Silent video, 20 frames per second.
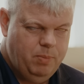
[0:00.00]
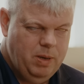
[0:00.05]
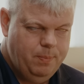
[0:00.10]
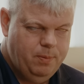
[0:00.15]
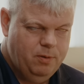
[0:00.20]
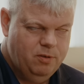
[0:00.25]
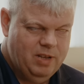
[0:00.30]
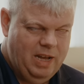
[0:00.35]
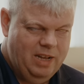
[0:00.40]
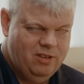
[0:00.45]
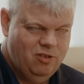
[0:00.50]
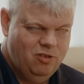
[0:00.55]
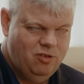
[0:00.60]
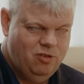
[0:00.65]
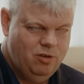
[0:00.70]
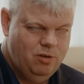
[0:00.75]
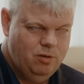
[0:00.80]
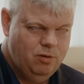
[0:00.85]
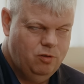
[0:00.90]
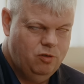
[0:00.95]
People's
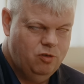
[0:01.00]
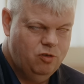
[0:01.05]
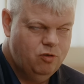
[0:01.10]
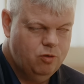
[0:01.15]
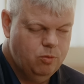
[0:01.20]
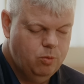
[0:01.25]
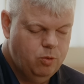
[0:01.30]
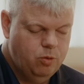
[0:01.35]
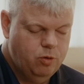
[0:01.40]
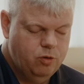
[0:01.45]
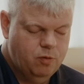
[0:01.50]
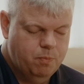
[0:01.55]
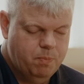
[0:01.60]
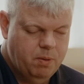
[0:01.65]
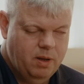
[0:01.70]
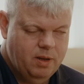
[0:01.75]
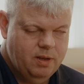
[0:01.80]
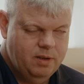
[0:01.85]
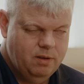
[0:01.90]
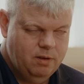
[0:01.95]
attitudes towards
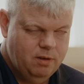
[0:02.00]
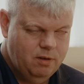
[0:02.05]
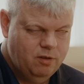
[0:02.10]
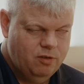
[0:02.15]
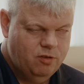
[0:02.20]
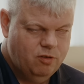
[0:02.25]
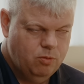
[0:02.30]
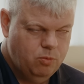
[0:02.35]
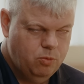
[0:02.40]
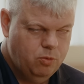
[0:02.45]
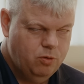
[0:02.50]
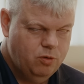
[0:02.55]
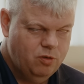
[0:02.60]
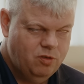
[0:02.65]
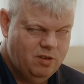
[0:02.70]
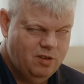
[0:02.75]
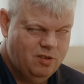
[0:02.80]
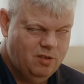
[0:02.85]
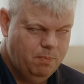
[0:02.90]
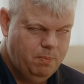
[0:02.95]
blindness,
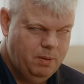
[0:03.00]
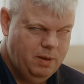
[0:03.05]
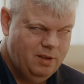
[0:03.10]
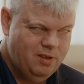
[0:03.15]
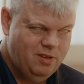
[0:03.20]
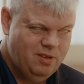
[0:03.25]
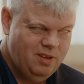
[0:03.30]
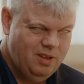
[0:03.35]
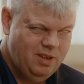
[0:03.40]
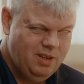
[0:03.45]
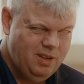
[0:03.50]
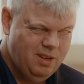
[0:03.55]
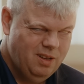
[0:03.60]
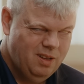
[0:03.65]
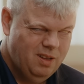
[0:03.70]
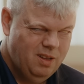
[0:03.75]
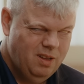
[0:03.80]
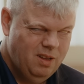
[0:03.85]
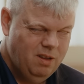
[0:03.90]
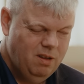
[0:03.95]
towards disability,
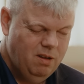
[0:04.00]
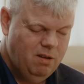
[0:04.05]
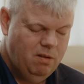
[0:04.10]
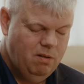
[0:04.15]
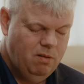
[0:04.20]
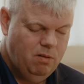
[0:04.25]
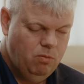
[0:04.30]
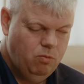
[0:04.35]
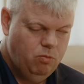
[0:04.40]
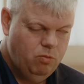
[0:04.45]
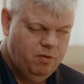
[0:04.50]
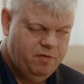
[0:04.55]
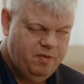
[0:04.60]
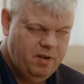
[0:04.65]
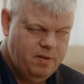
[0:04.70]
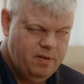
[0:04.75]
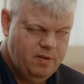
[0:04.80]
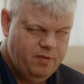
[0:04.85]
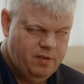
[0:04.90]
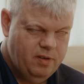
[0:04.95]
were
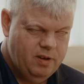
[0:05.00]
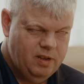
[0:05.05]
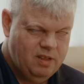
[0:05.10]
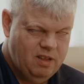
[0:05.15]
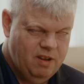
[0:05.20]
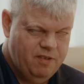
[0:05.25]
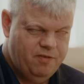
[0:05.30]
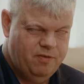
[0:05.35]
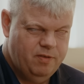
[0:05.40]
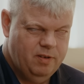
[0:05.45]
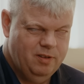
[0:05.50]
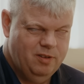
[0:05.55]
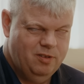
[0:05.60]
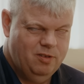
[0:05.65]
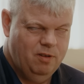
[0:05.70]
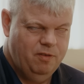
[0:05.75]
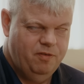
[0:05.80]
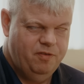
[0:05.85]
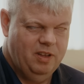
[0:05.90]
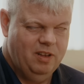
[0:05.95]
very, very different.
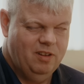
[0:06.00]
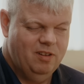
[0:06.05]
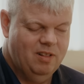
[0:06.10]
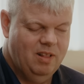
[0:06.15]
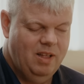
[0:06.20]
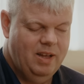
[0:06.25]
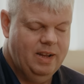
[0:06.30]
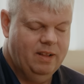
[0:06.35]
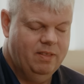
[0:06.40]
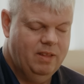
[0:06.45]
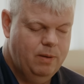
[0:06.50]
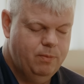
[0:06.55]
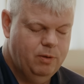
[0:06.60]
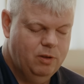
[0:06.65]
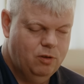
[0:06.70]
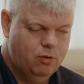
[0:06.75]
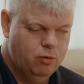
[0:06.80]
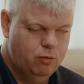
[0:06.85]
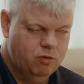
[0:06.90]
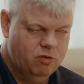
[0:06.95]
So things like they
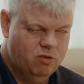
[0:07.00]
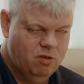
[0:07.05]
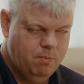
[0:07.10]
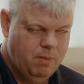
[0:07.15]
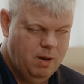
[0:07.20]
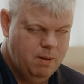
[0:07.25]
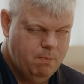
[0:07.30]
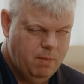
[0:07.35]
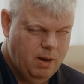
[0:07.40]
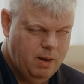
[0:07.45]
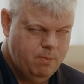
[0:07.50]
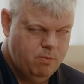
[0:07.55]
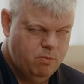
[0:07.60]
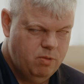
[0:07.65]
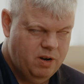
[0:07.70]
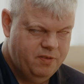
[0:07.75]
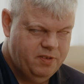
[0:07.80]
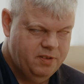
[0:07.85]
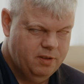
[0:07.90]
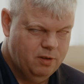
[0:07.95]
would talk to my mum
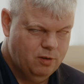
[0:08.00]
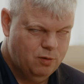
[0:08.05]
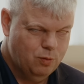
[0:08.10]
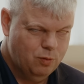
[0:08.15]
rather than